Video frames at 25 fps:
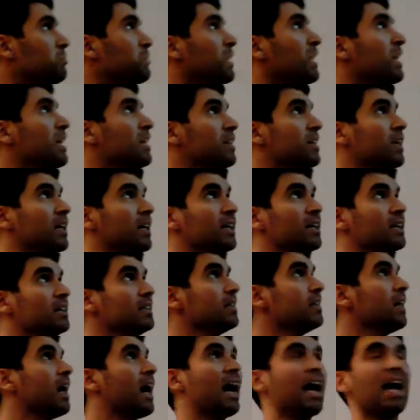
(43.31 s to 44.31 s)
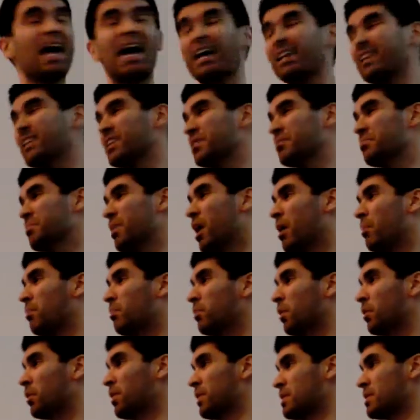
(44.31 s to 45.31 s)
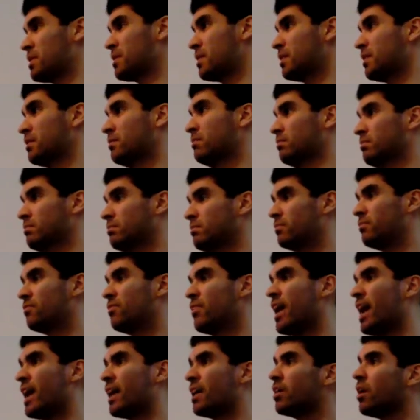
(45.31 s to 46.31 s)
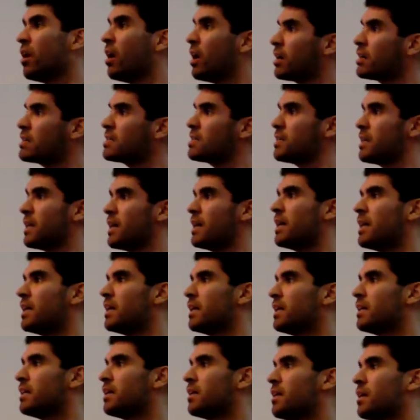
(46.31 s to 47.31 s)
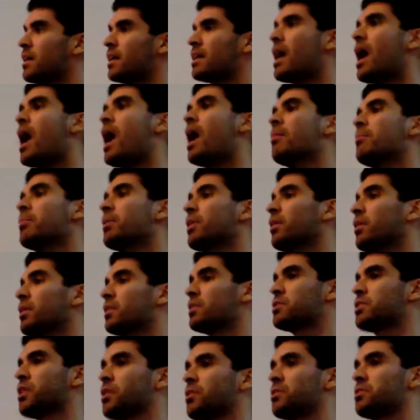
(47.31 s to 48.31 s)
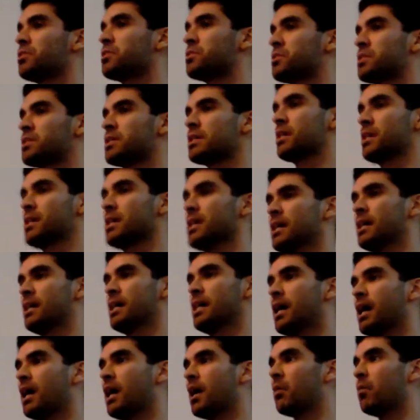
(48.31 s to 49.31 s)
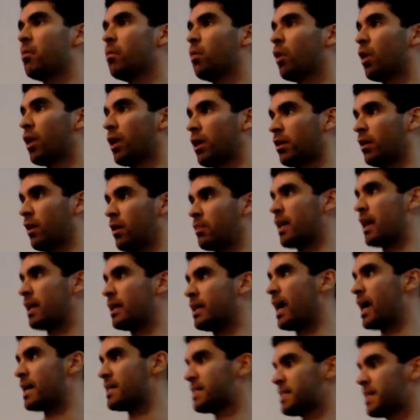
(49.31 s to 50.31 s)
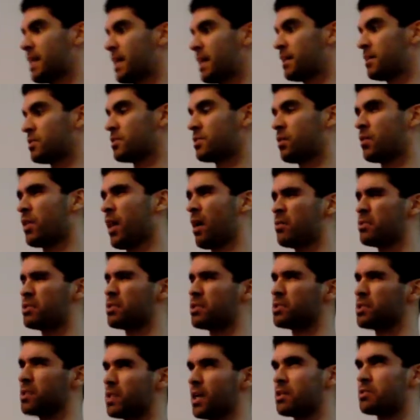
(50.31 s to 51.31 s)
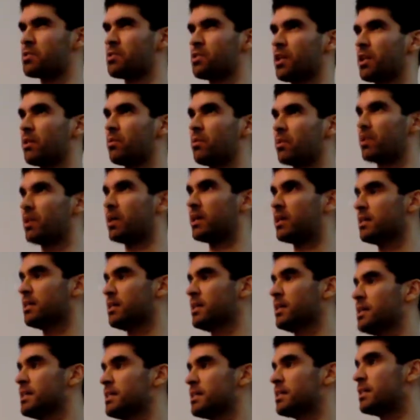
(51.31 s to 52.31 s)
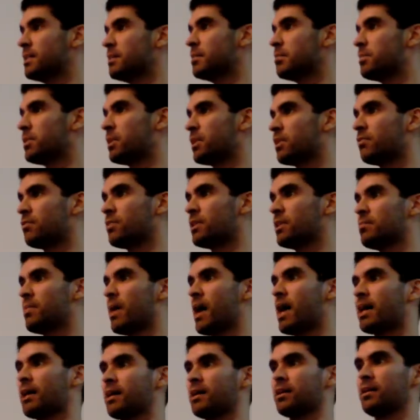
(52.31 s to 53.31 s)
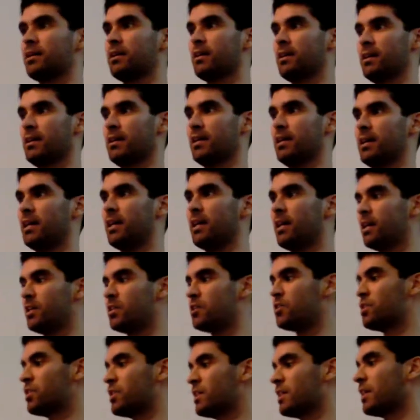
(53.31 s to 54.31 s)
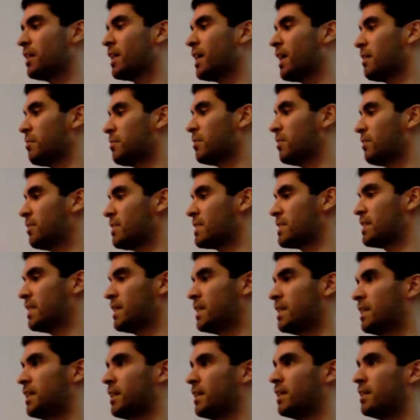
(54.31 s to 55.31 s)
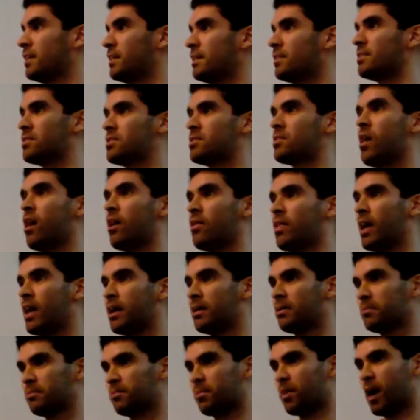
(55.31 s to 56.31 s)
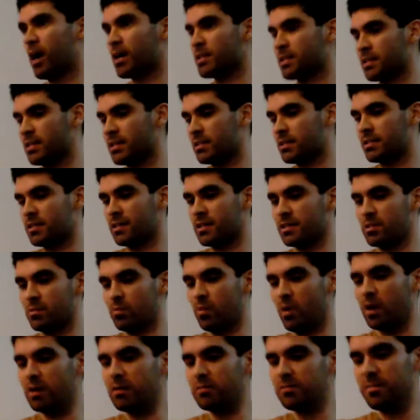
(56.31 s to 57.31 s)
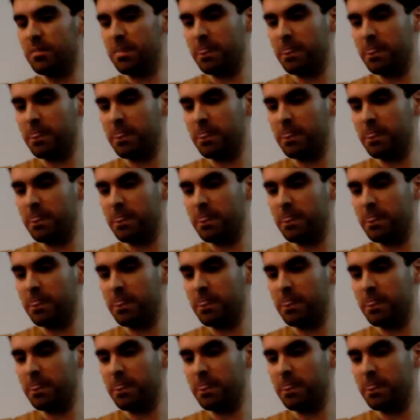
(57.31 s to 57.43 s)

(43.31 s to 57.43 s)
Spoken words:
And then I had them upload it to Dialogues and comment on each other's work on that last day. So that was just yesterday where they did the peer feedback. And Sheen came and visited and saw that process as well.